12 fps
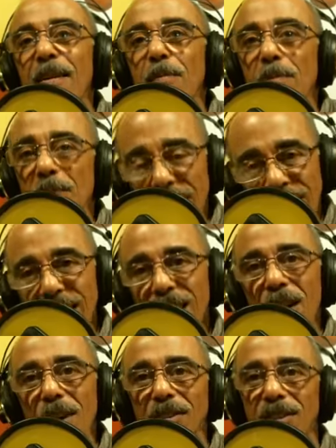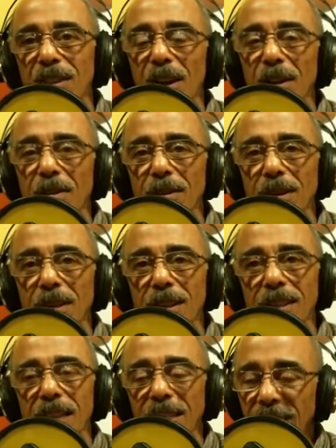meaning also
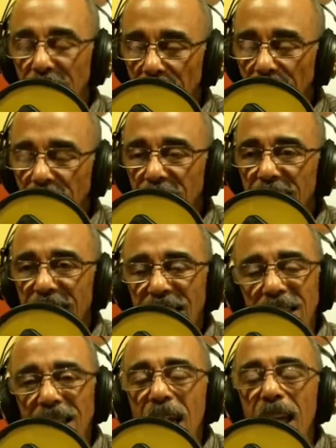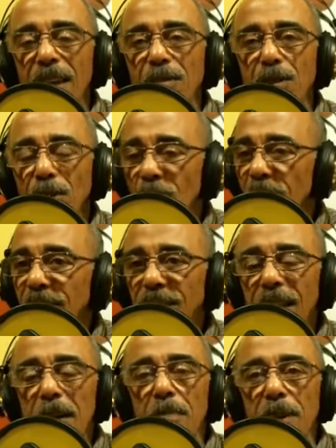that yes, in life, you're going to
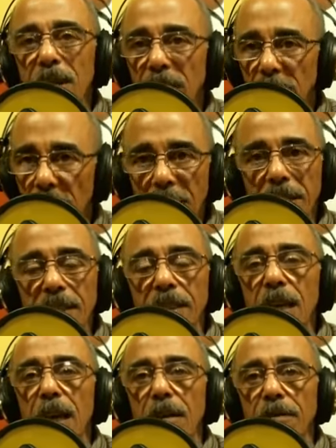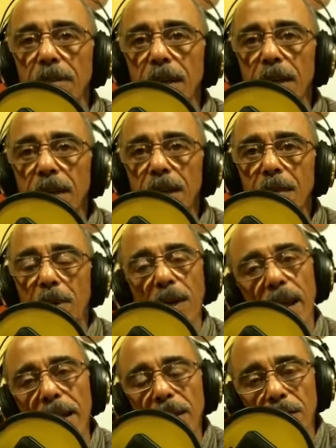step in a lot of stuff. But
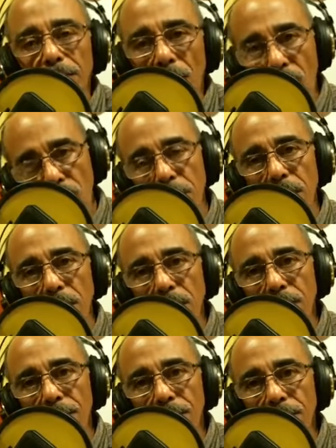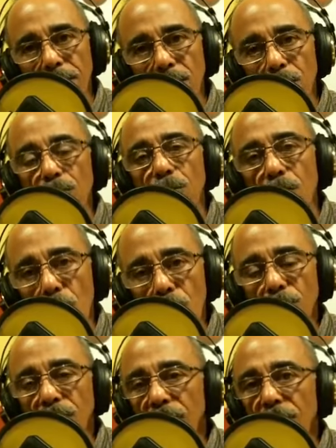like the farmer who
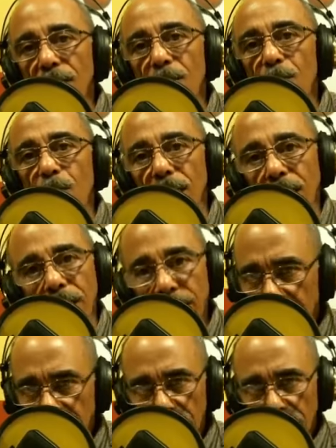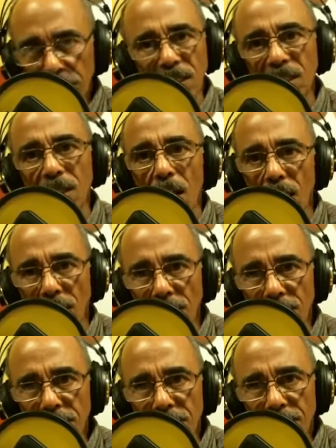knows that when he cleans up the
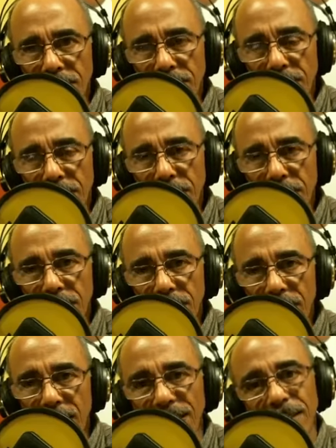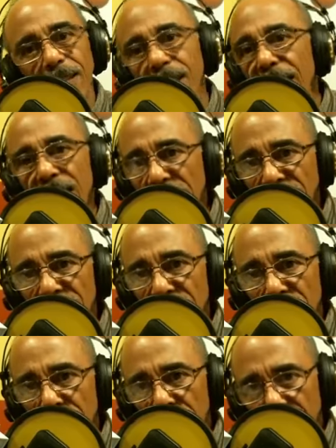stall and he doesn't
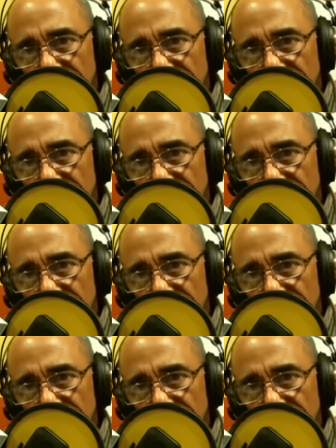get rid of